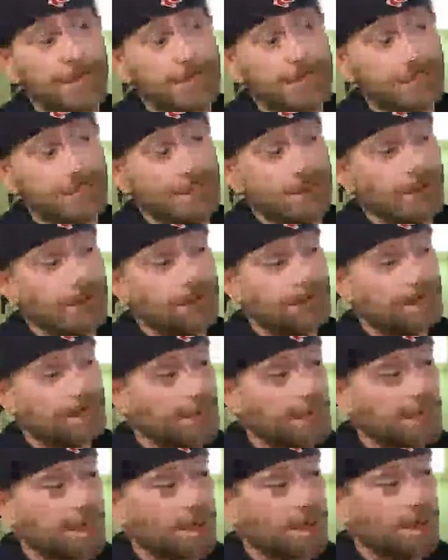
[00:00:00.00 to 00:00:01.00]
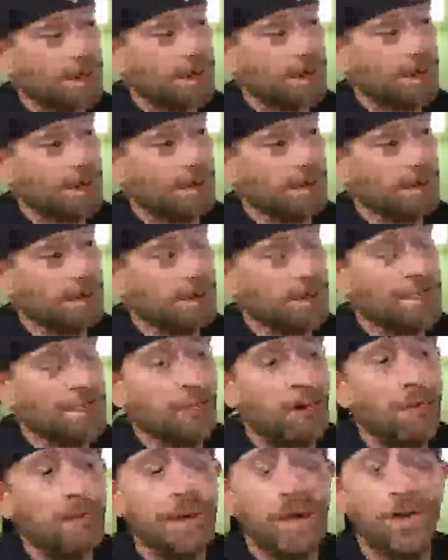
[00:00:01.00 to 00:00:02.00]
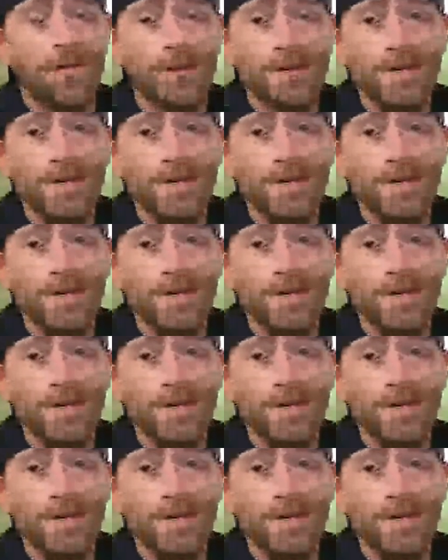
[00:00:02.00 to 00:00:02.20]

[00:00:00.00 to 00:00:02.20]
So yeah, so that's that.